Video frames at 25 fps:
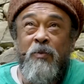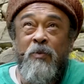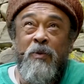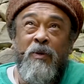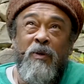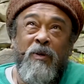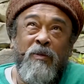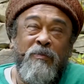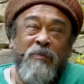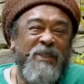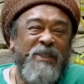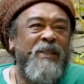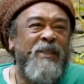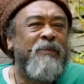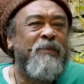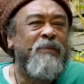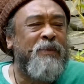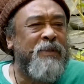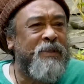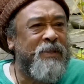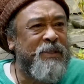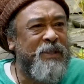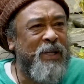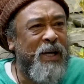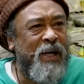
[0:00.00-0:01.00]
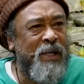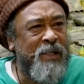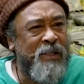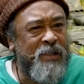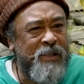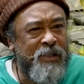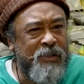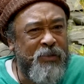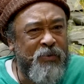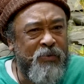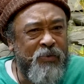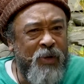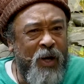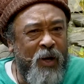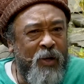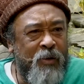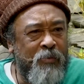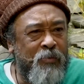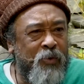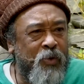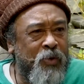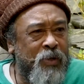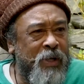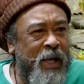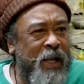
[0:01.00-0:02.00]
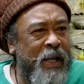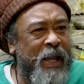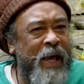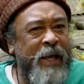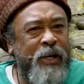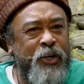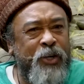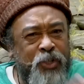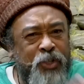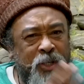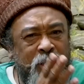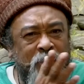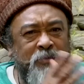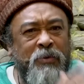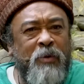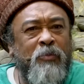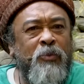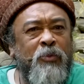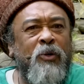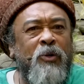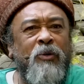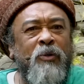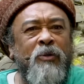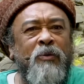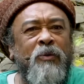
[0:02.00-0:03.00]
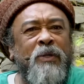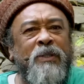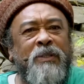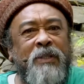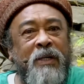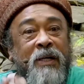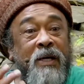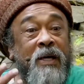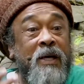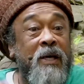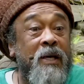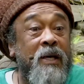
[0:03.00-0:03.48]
we're going, it's tired of this round moon. I like the Shiva moon. What's a,